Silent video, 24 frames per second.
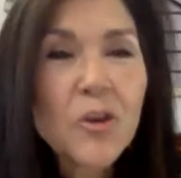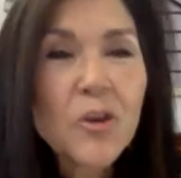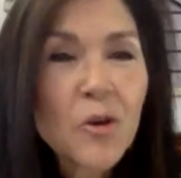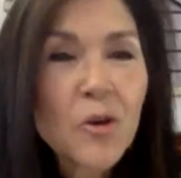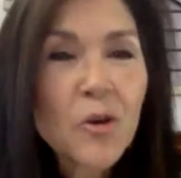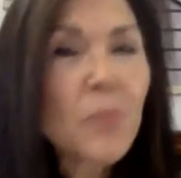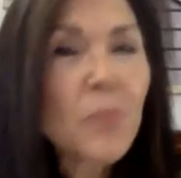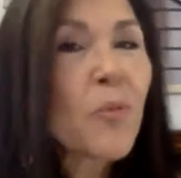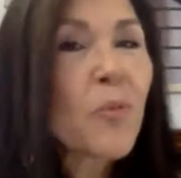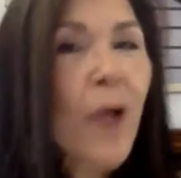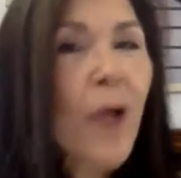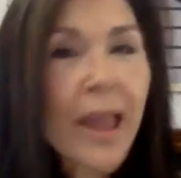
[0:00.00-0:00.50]

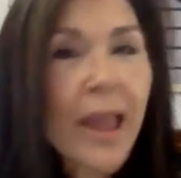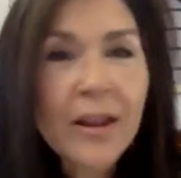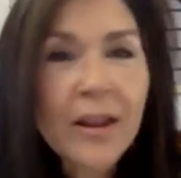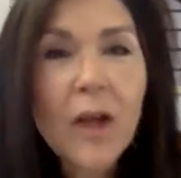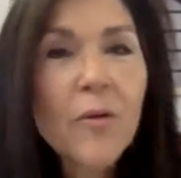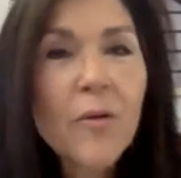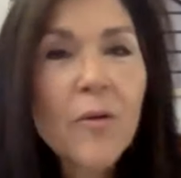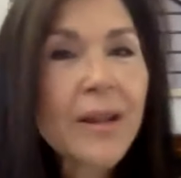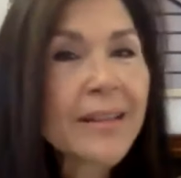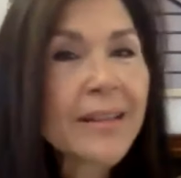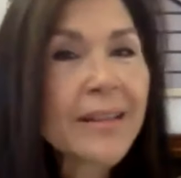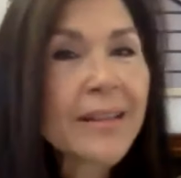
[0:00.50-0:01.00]
your brain
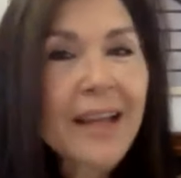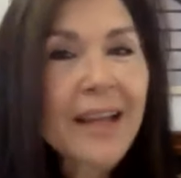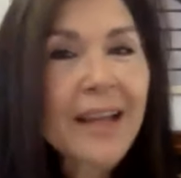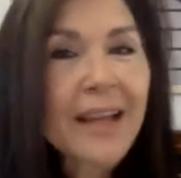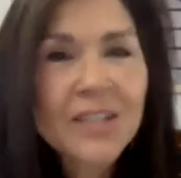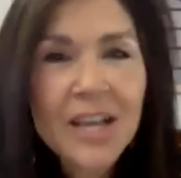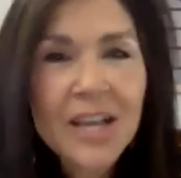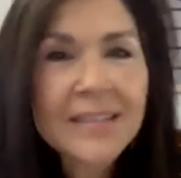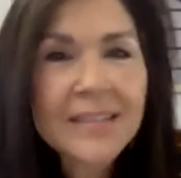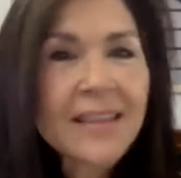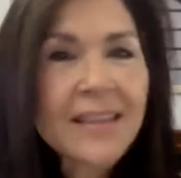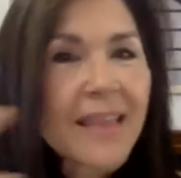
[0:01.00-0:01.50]
already
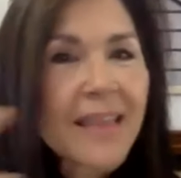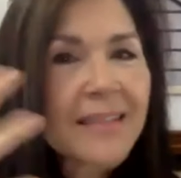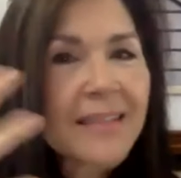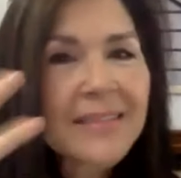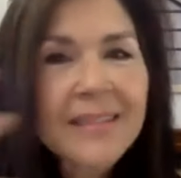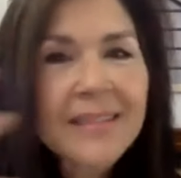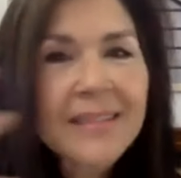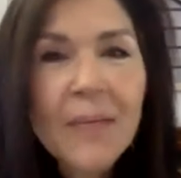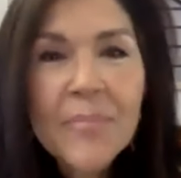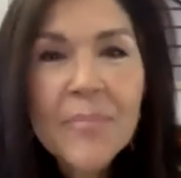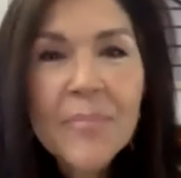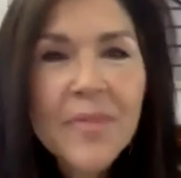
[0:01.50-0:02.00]
digested that
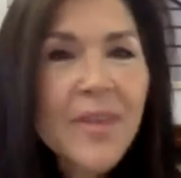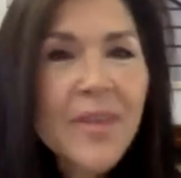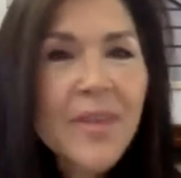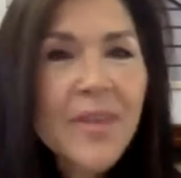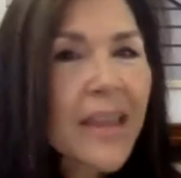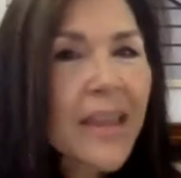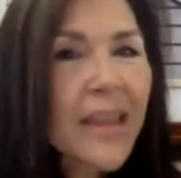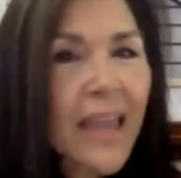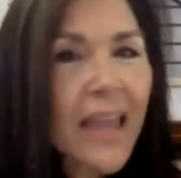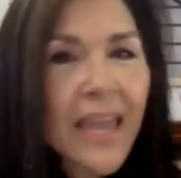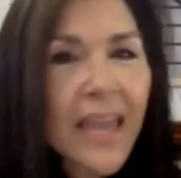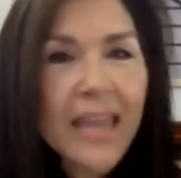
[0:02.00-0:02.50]

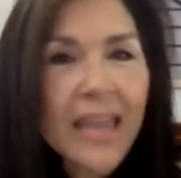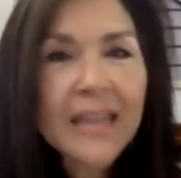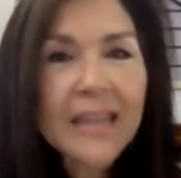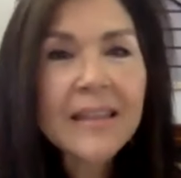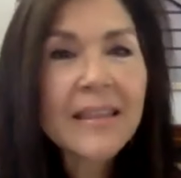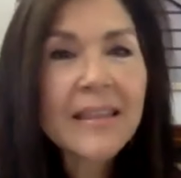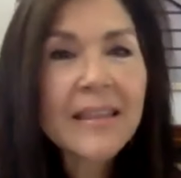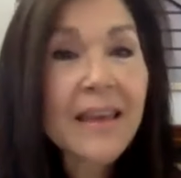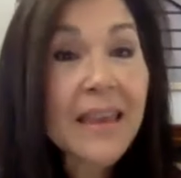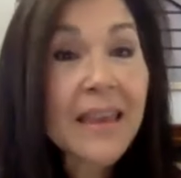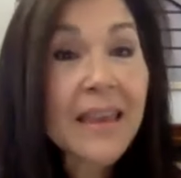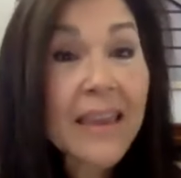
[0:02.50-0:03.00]
Something
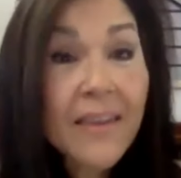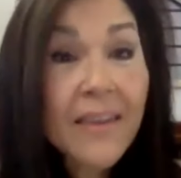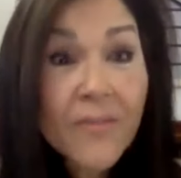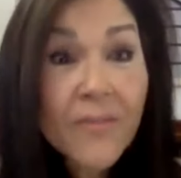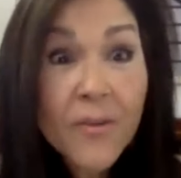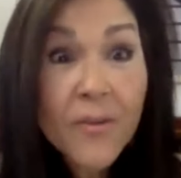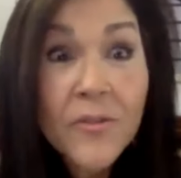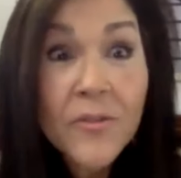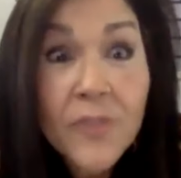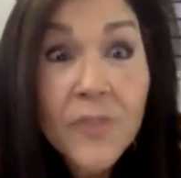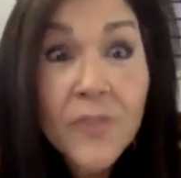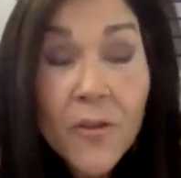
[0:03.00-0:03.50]
in the
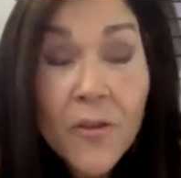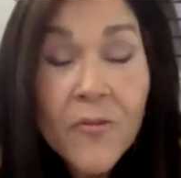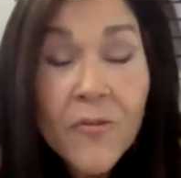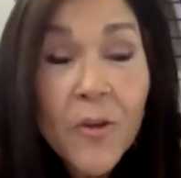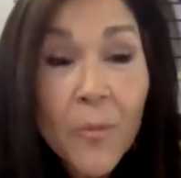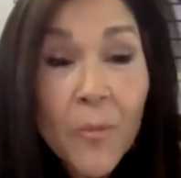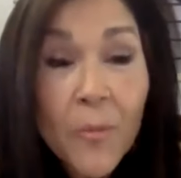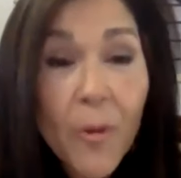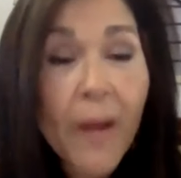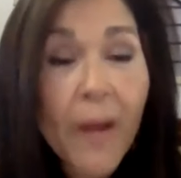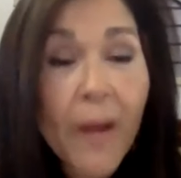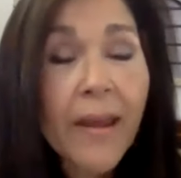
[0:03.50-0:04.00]
ethos of
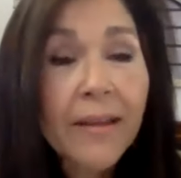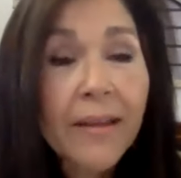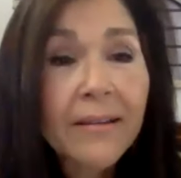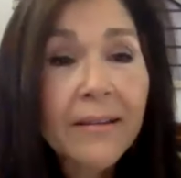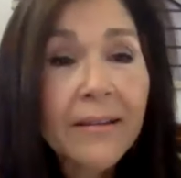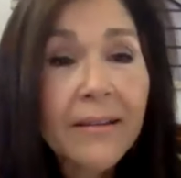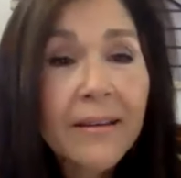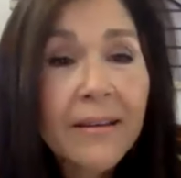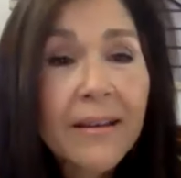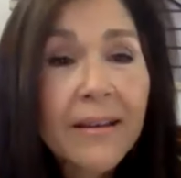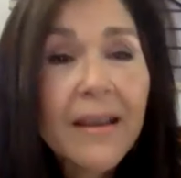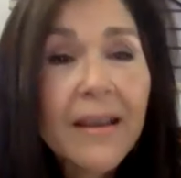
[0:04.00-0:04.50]
your brain
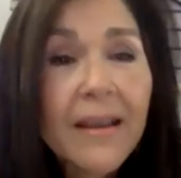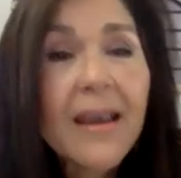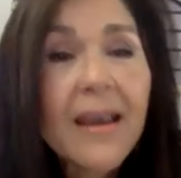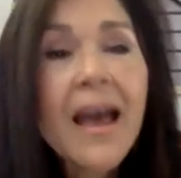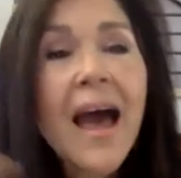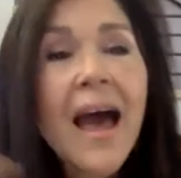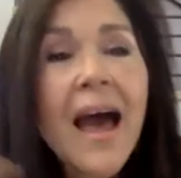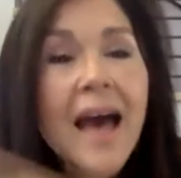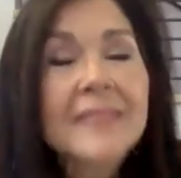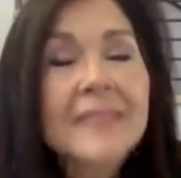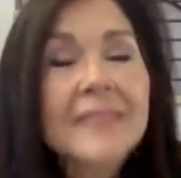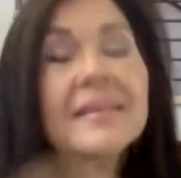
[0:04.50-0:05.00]

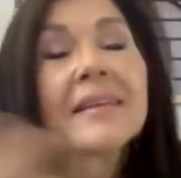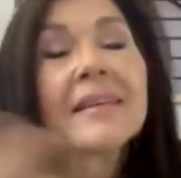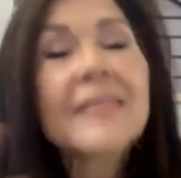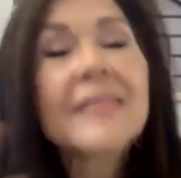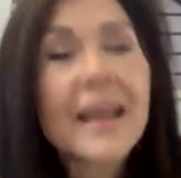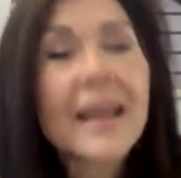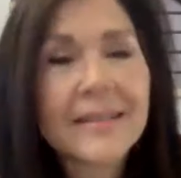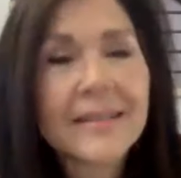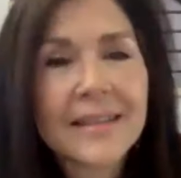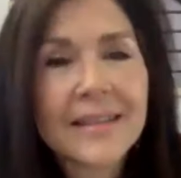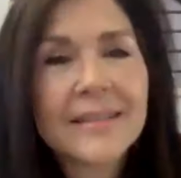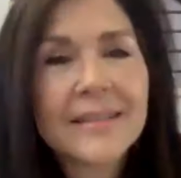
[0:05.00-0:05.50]
has
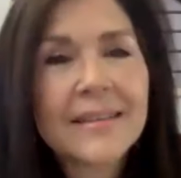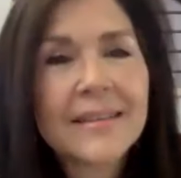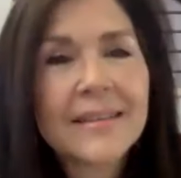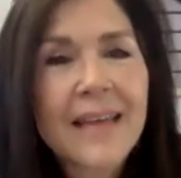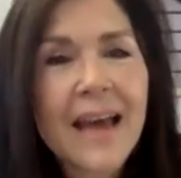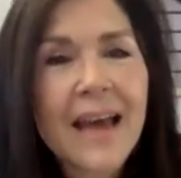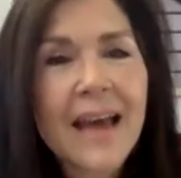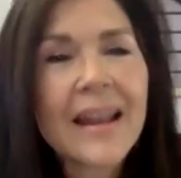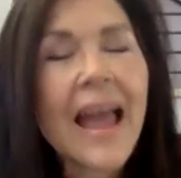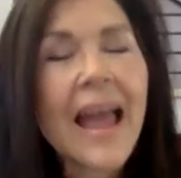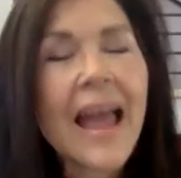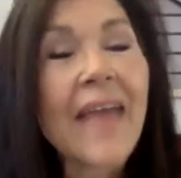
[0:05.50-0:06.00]
connected to
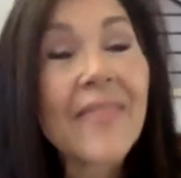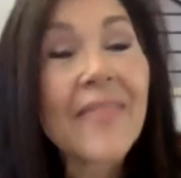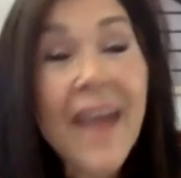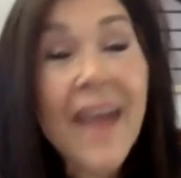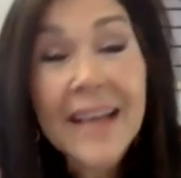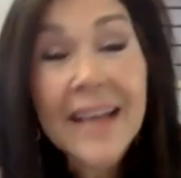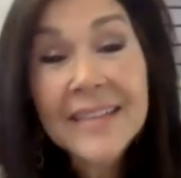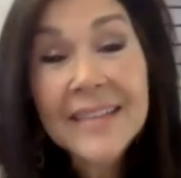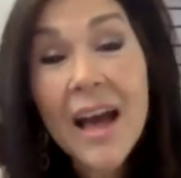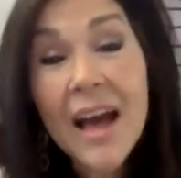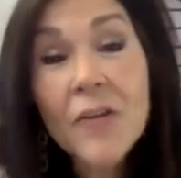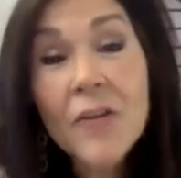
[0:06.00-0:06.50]
that. And
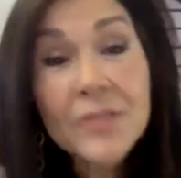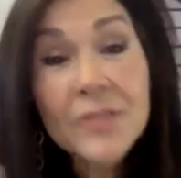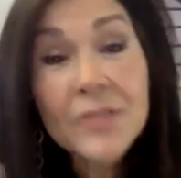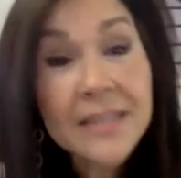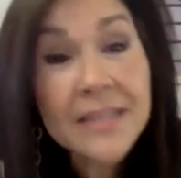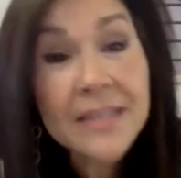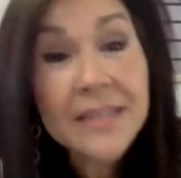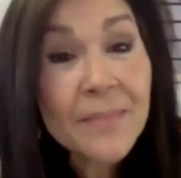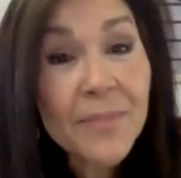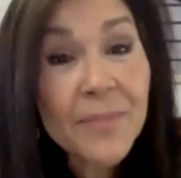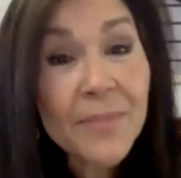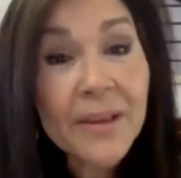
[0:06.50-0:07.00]
that's how
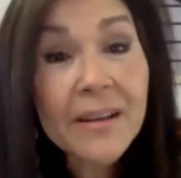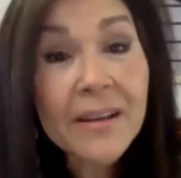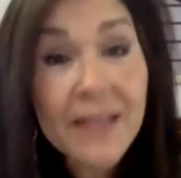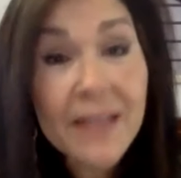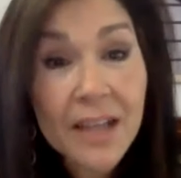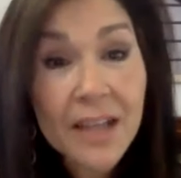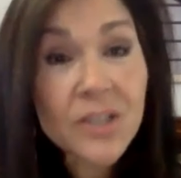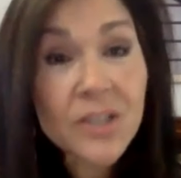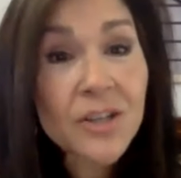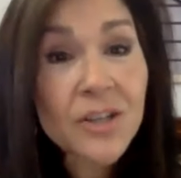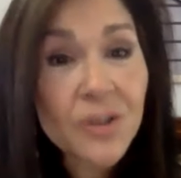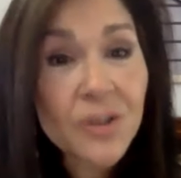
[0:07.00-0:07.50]
deep the
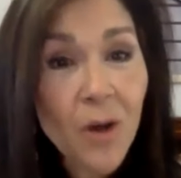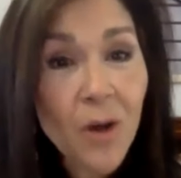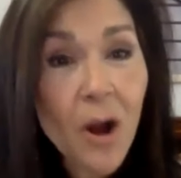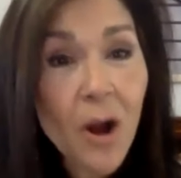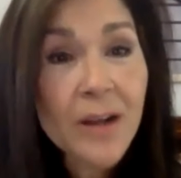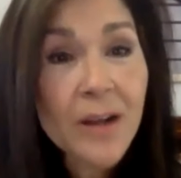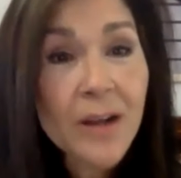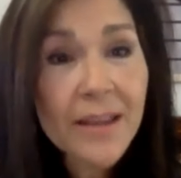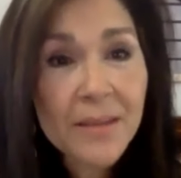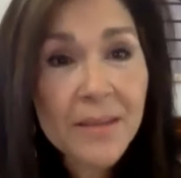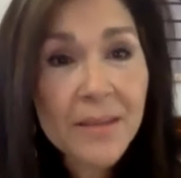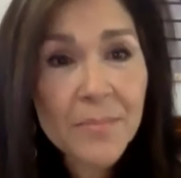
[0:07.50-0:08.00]
connection to
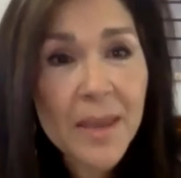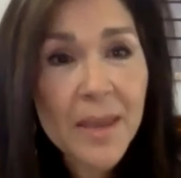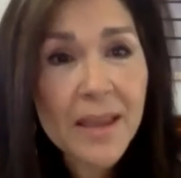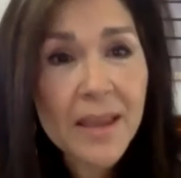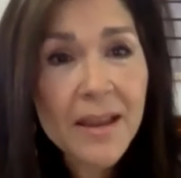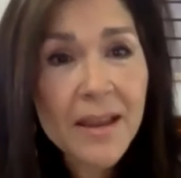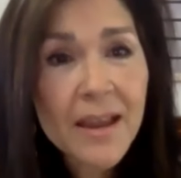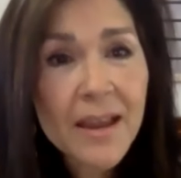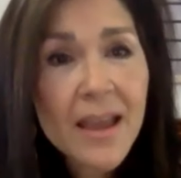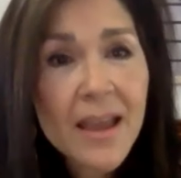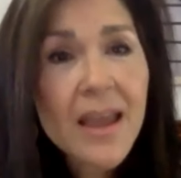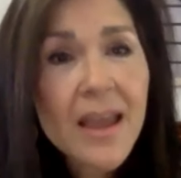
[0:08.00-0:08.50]
art can
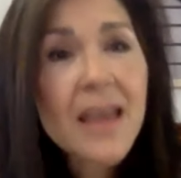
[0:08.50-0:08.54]
be.